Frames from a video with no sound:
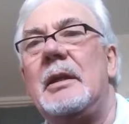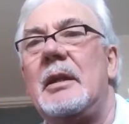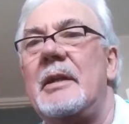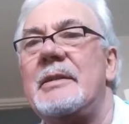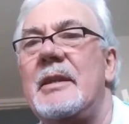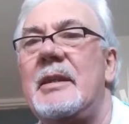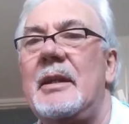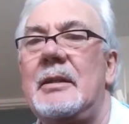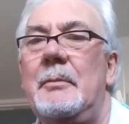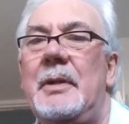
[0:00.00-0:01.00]
Nice and
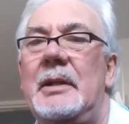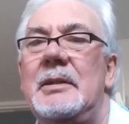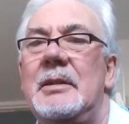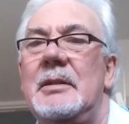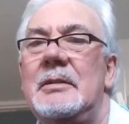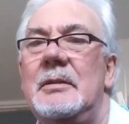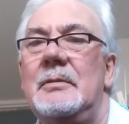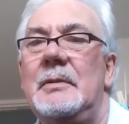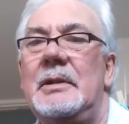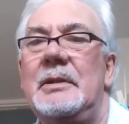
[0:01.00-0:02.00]
thick, the paint,
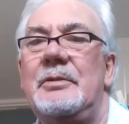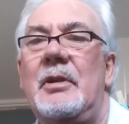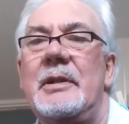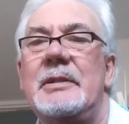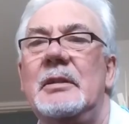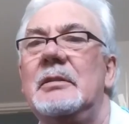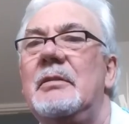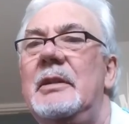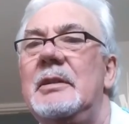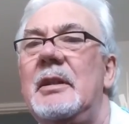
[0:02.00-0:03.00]
so when it dries it'll
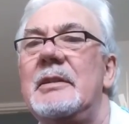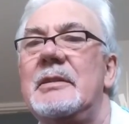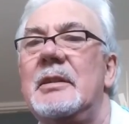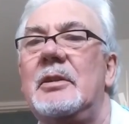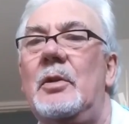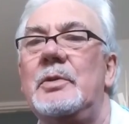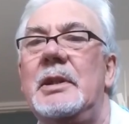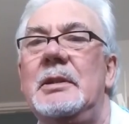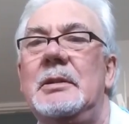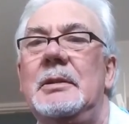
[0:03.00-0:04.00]
create a nice coating.